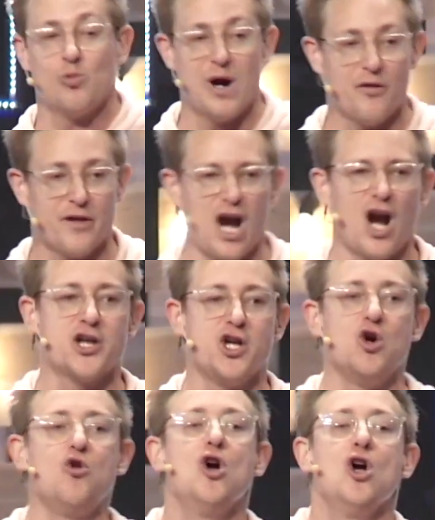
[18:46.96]
wealthy. Are
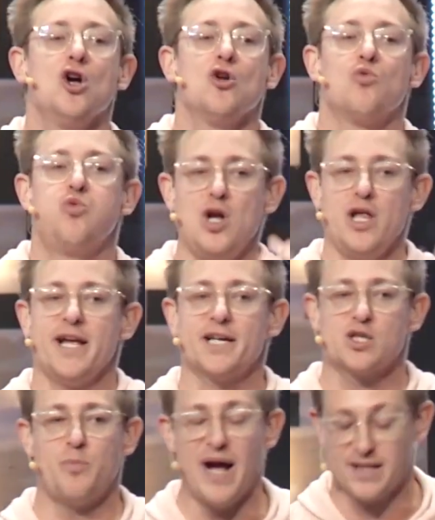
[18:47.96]
you really
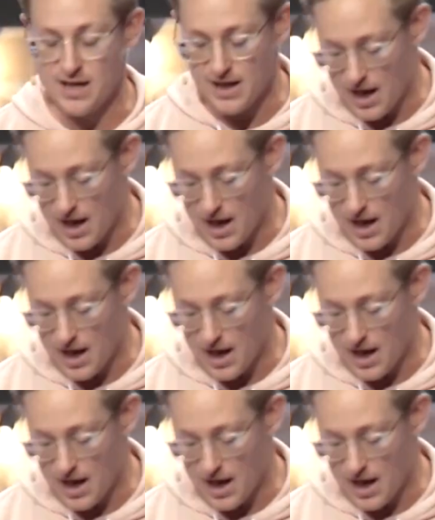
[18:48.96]
expecting